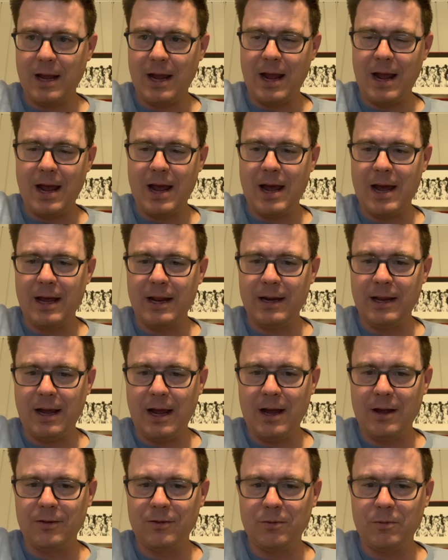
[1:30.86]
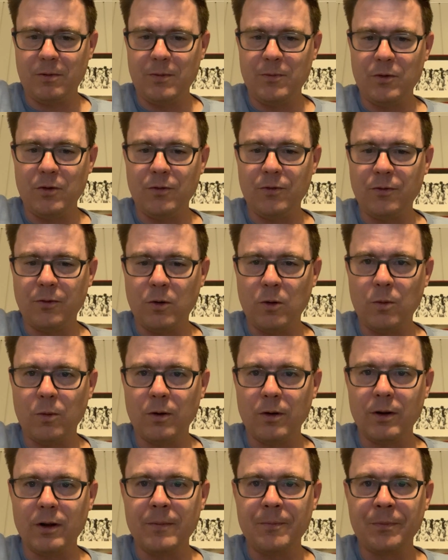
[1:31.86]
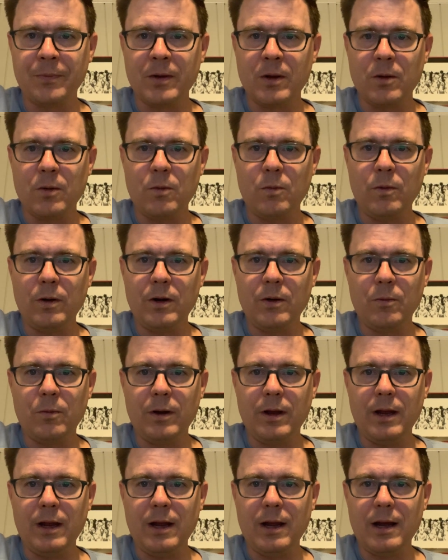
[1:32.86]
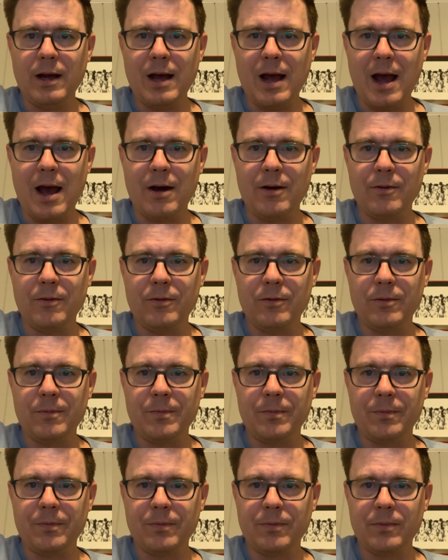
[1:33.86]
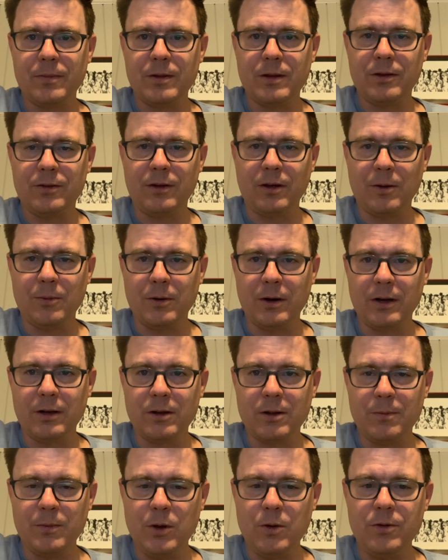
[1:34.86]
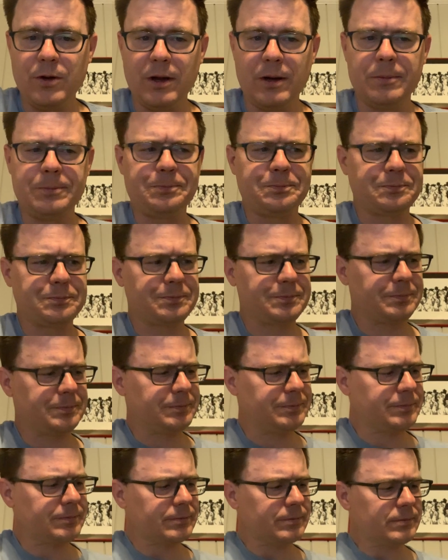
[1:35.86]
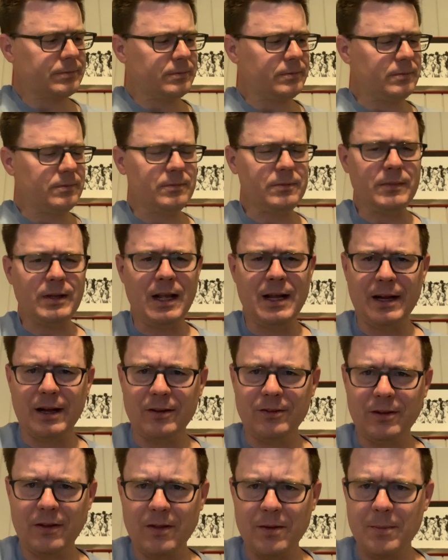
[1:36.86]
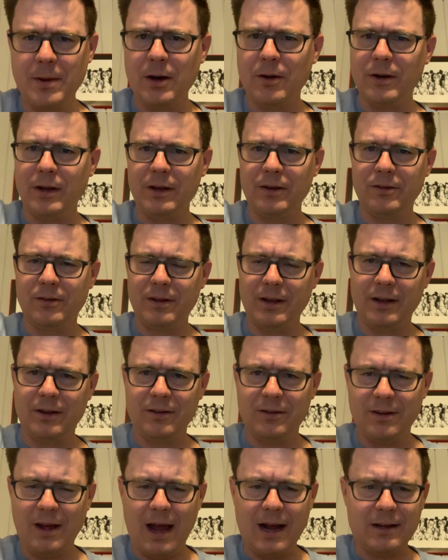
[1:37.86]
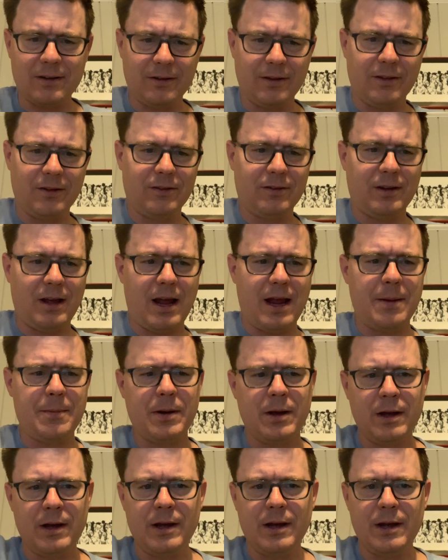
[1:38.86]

and as we move forward when we have celebrate communion. Like I said, the melody is the, exactly the same,